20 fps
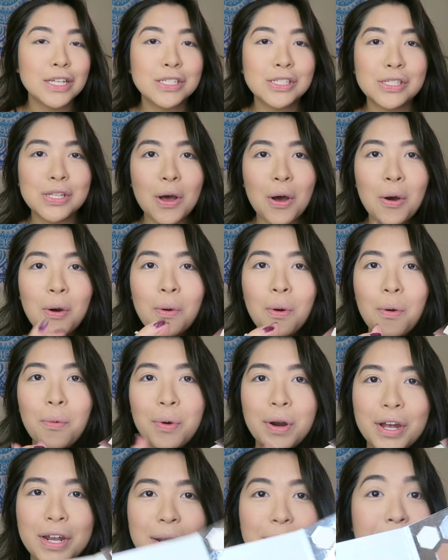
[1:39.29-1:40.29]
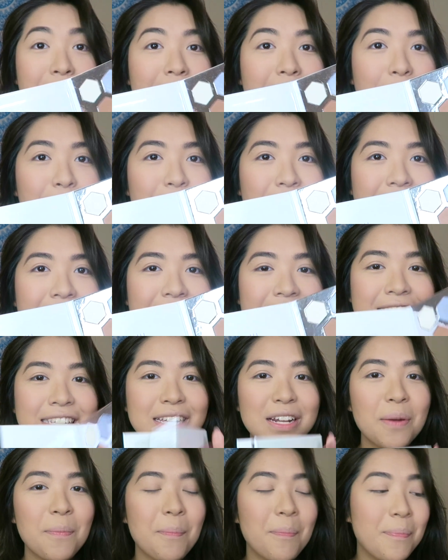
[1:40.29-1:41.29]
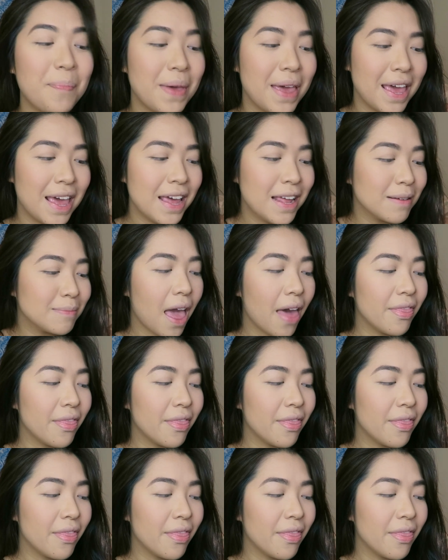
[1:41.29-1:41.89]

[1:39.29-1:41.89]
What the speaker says: So we're gonna play with this in a bit.